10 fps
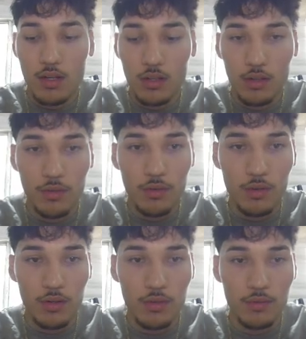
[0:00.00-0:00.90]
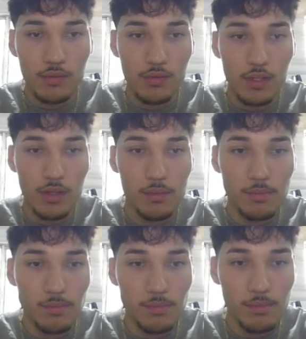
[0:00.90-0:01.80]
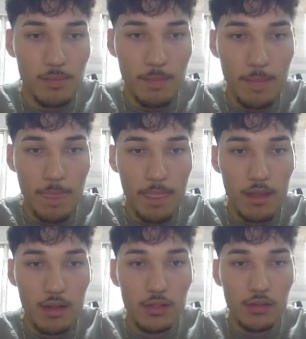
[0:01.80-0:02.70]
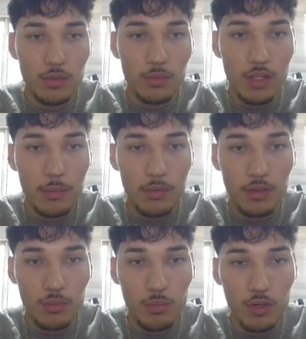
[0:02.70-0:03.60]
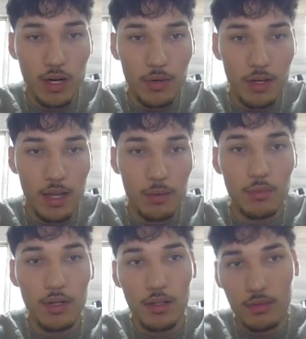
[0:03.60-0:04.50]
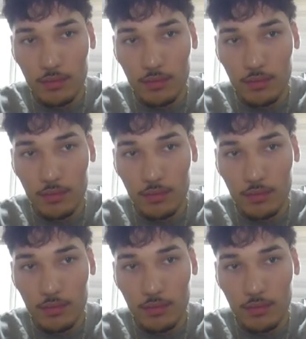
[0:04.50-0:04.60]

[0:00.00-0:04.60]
a little forward, right? So we tapped this 1 hour gap, right?